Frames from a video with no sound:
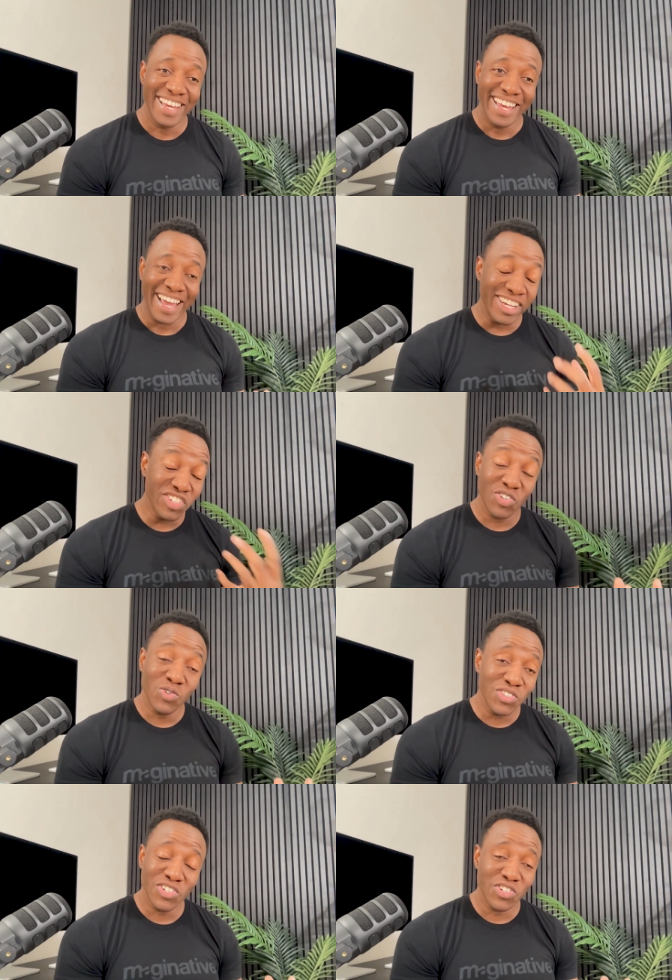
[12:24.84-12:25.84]
And it just
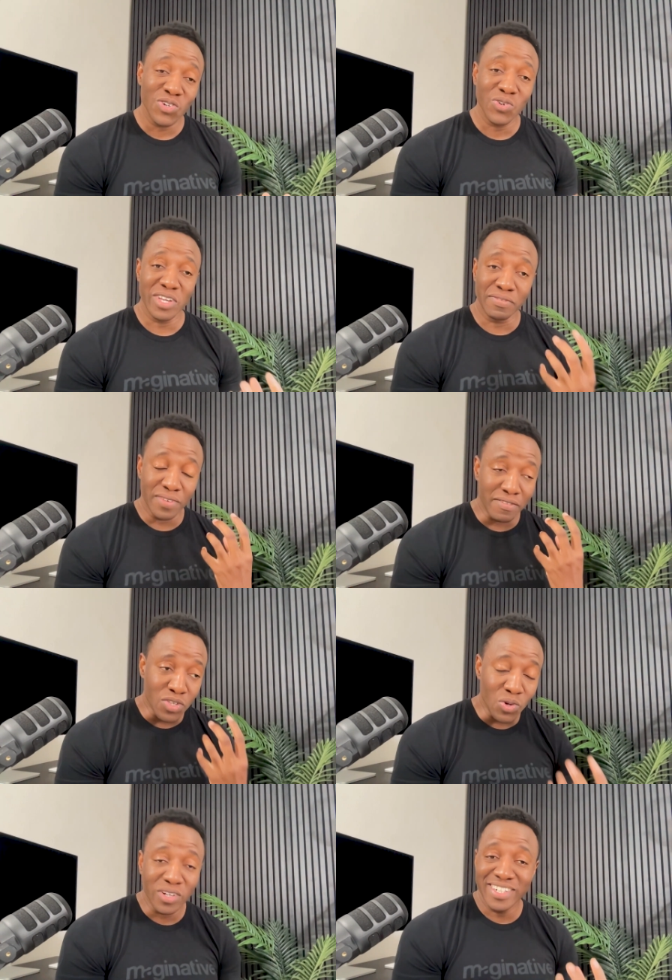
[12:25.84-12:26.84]
goes to show if, if
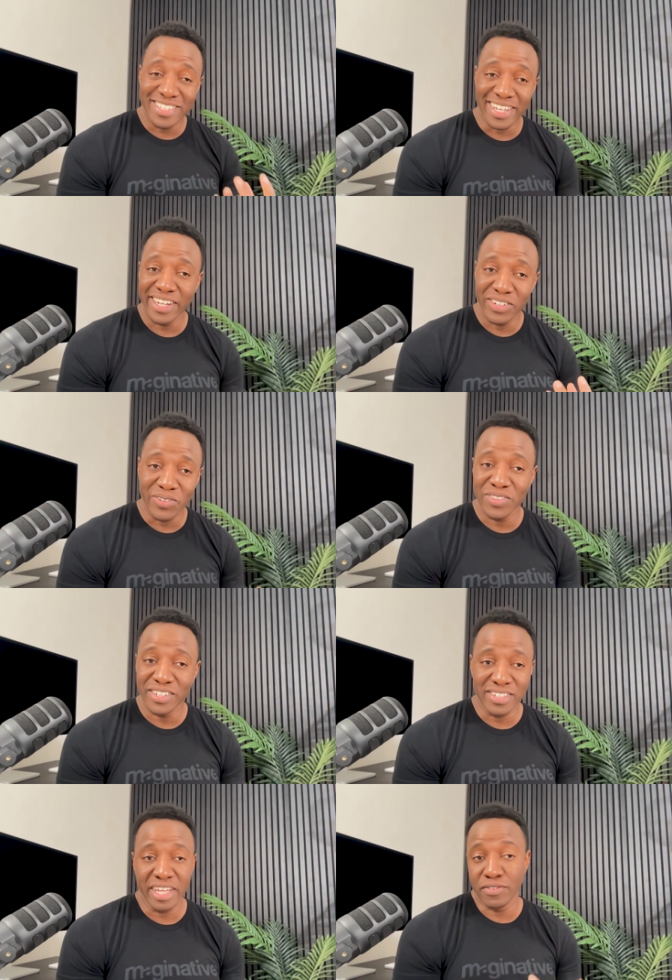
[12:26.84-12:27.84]
you're a designer out there
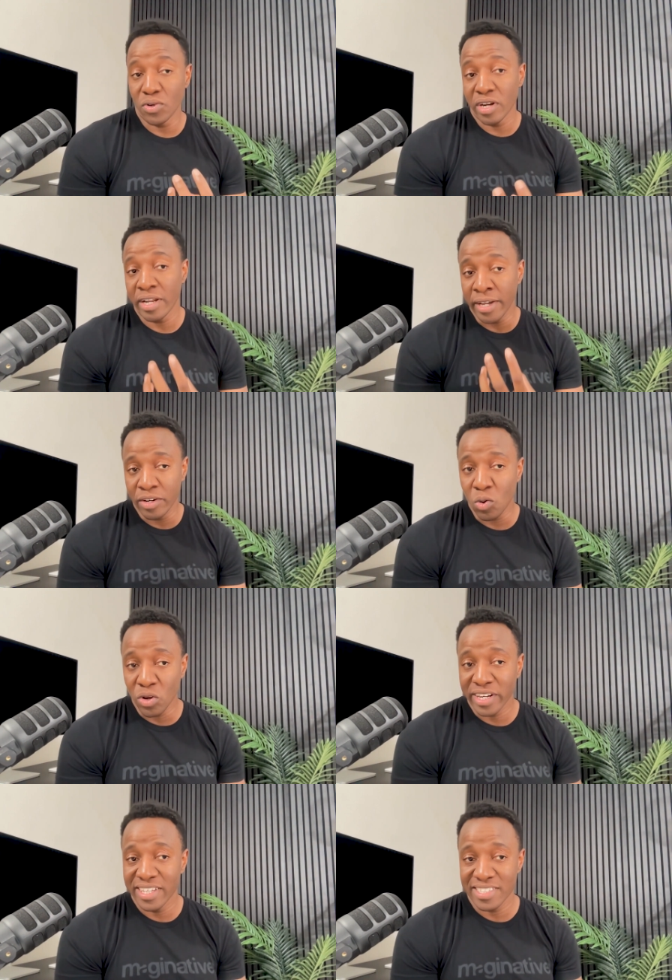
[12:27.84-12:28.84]
today, if you're an
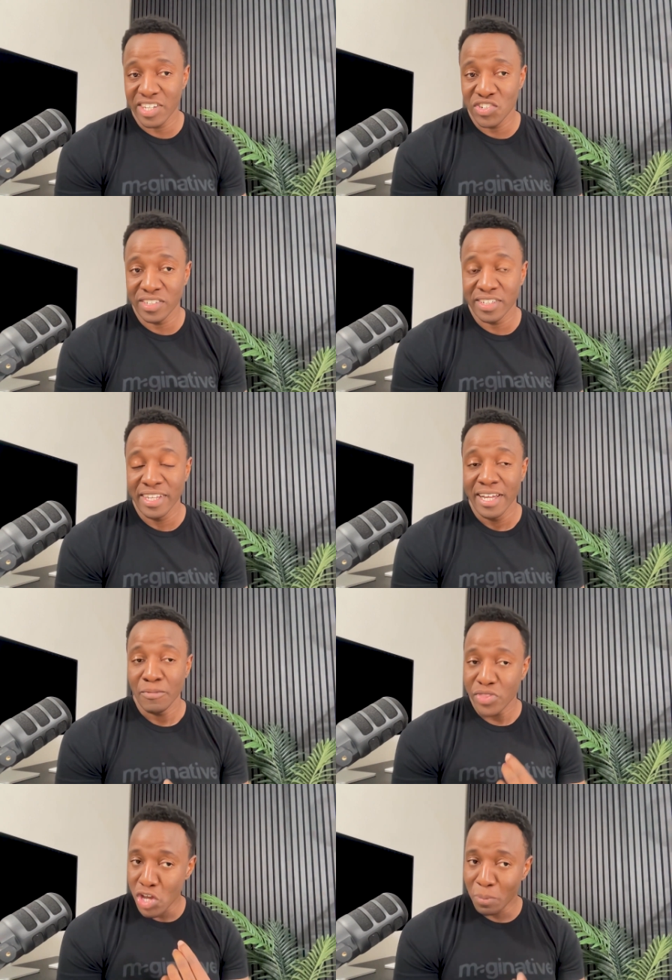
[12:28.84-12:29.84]
organization,
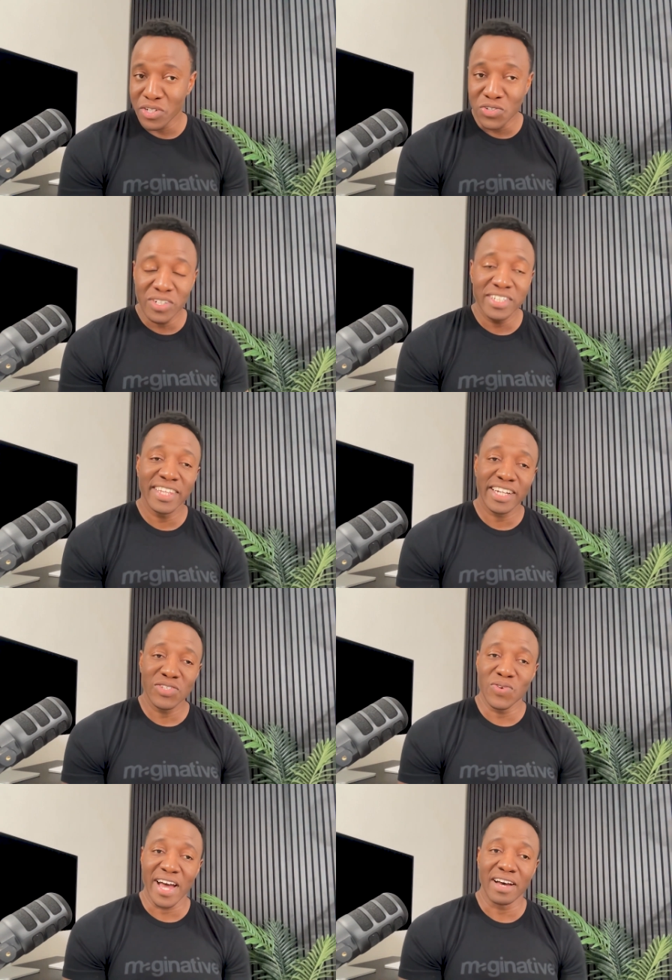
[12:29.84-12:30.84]
the opportunity that
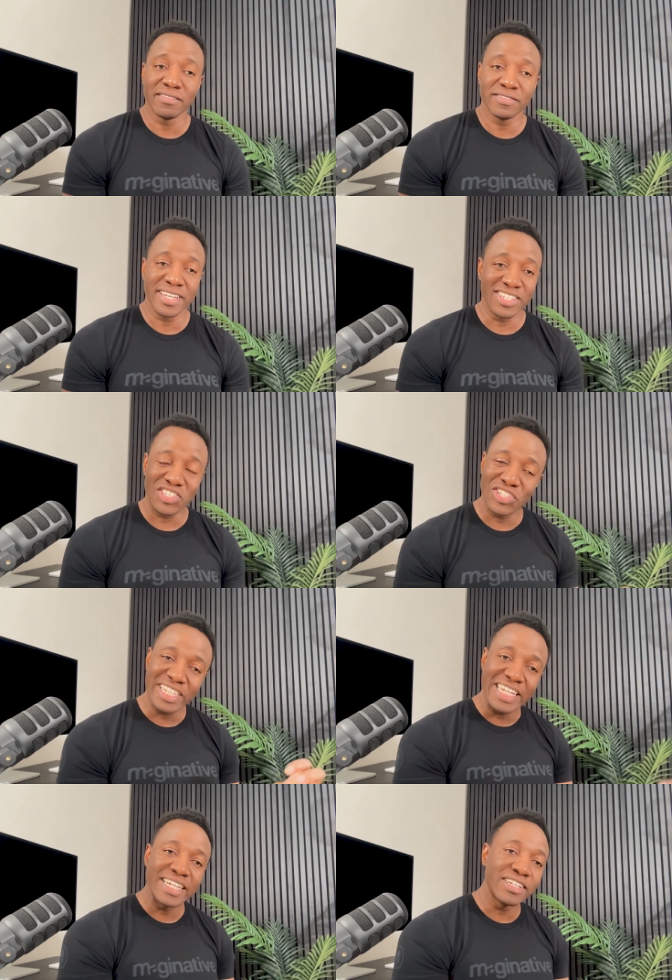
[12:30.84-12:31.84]
you have is to
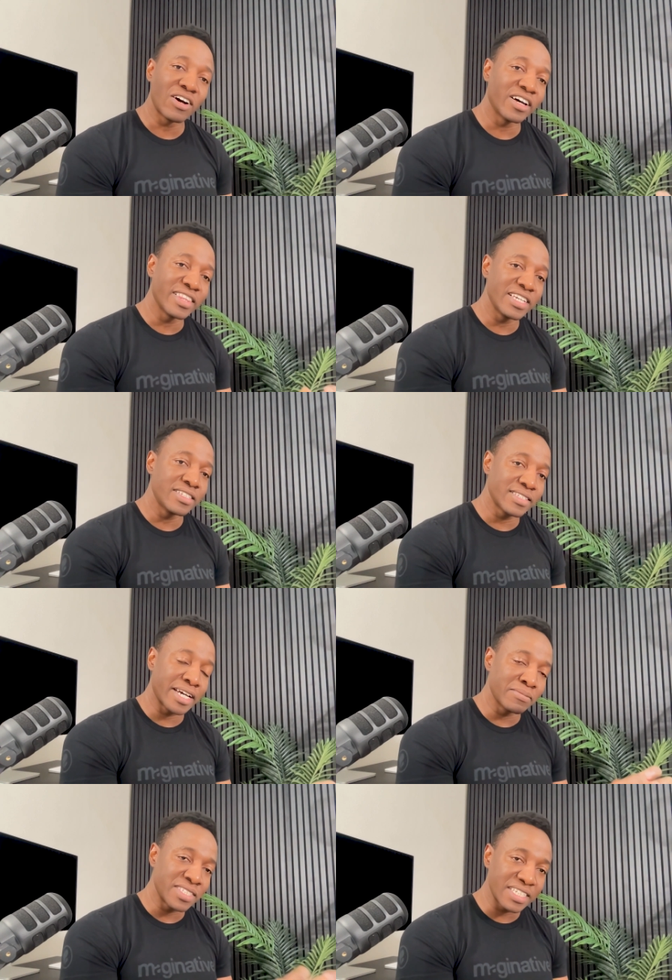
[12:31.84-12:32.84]
lean in on these
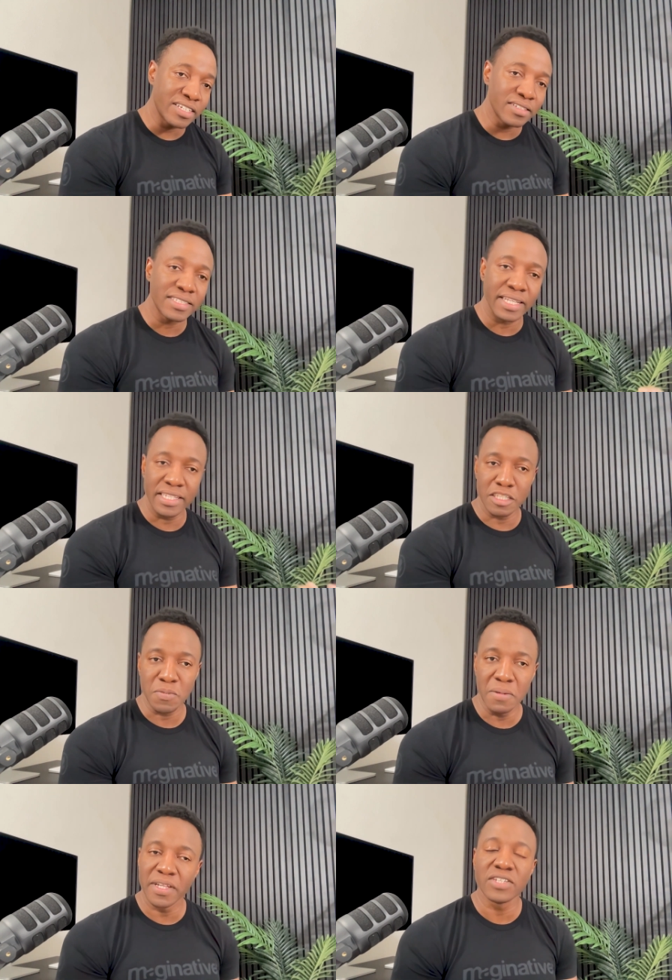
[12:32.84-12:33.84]
um, skills and these
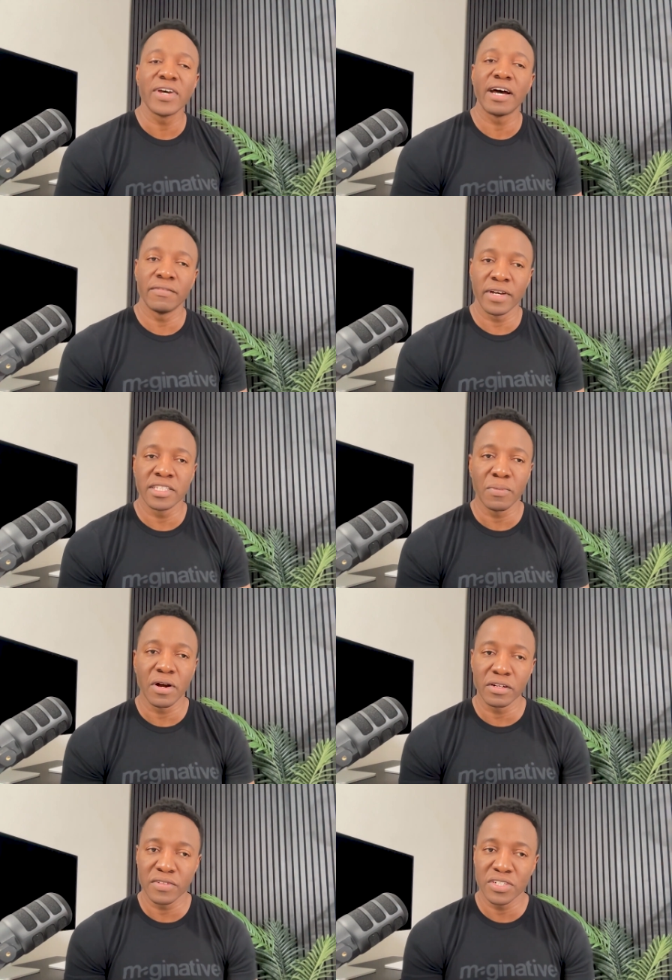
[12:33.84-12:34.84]
people that you have as a
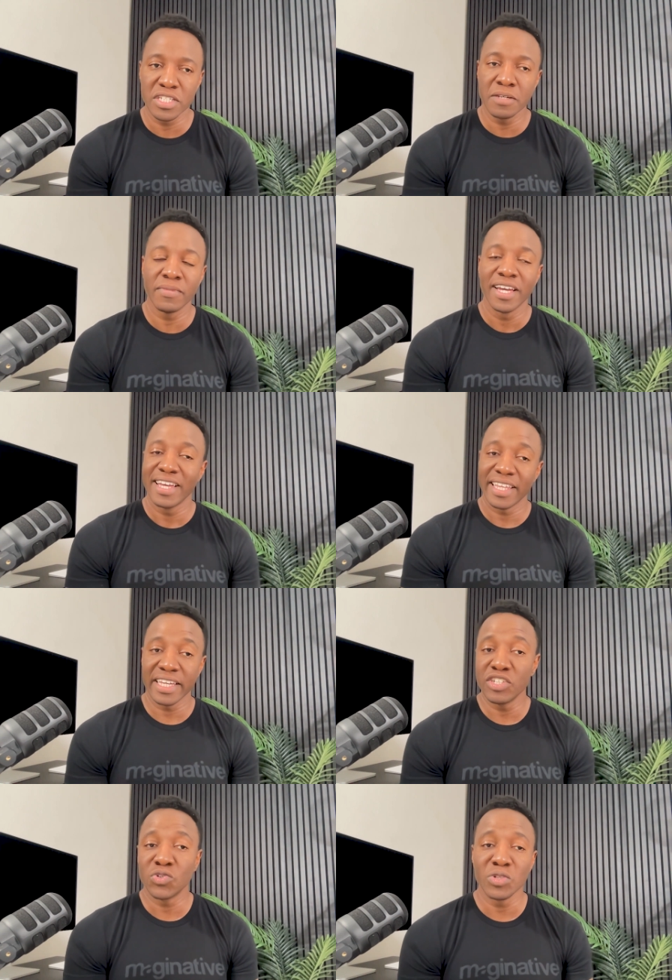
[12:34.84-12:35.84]
part of your team that
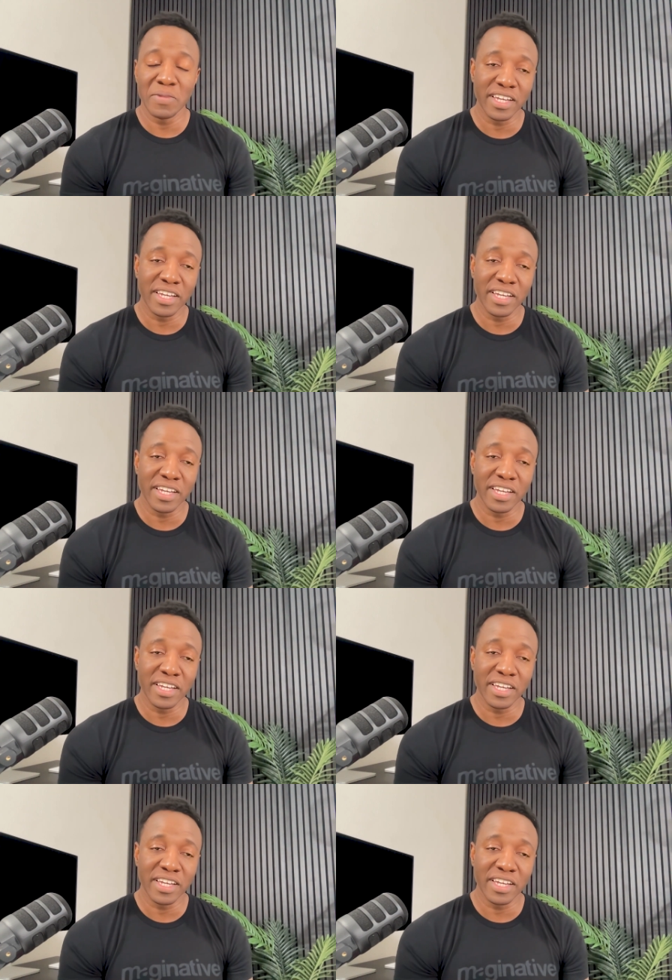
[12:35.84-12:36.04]
can truly make a